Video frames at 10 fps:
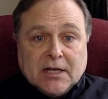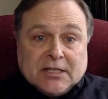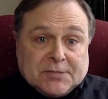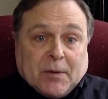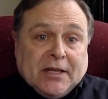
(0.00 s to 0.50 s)

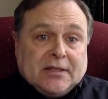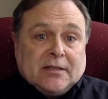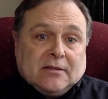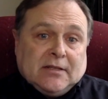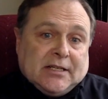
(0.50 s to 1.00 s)
Despite
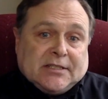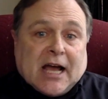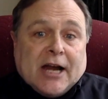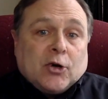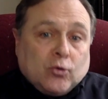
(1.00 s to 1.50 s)
that, the
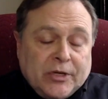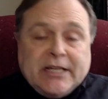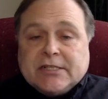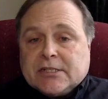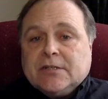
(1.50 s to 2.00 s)
entire
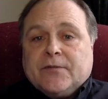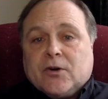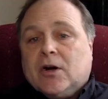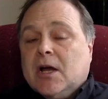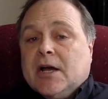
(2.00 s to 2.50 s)
reason
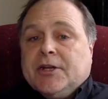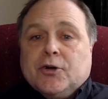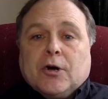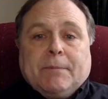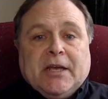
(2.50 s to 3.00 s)
for
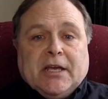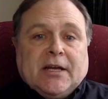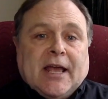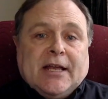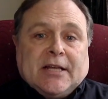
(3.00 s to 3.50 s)

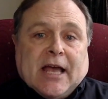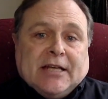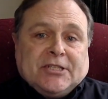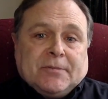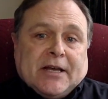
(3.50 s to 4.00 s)
European
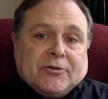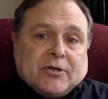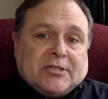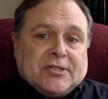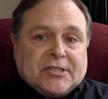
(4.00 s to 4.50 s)

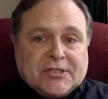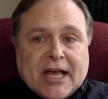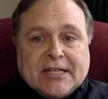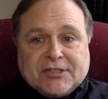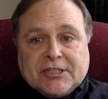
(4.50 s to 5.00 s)
asymmetric
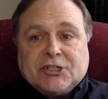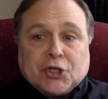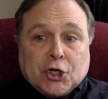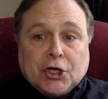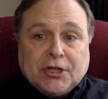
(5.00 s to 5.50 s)
success and
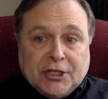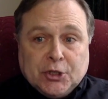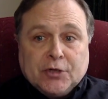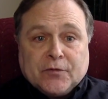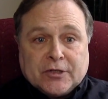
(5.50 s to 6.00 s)
turning the
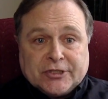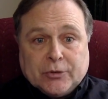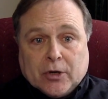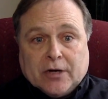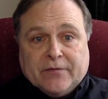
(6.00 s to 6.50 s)
universe
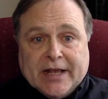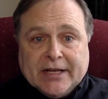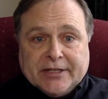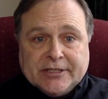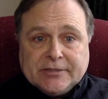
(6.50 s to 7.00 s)
to our
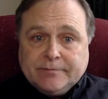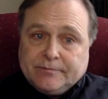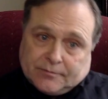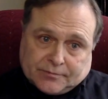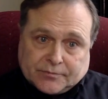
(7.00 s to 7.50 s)
advantage,
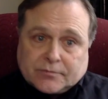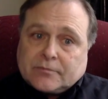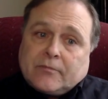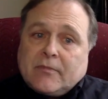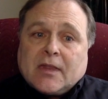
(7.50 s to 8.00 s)

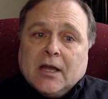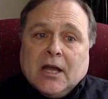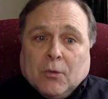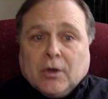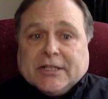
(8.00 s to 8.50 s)

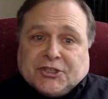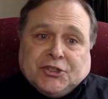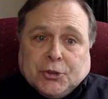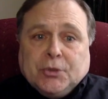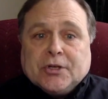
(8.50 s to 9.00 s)
well, it's
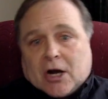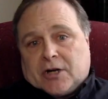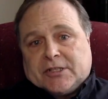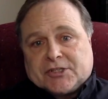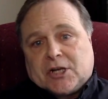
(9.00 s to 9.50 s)
due to our
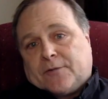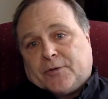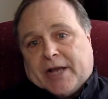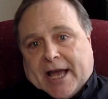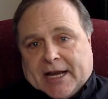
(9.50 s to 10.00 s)

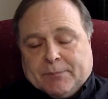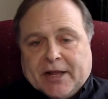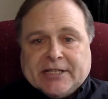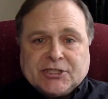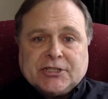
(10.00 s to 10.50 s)
discovery,
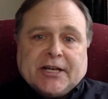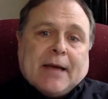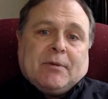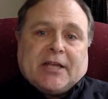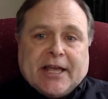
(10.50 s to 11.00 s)
adaptation, and
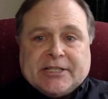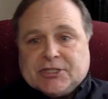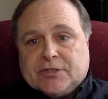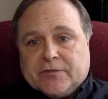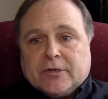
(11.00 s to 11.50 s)

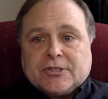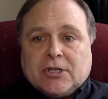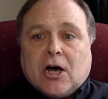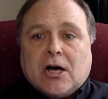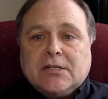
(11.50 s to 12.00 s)
application of those
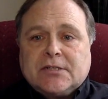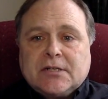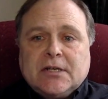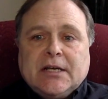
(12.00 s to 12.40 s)
laws.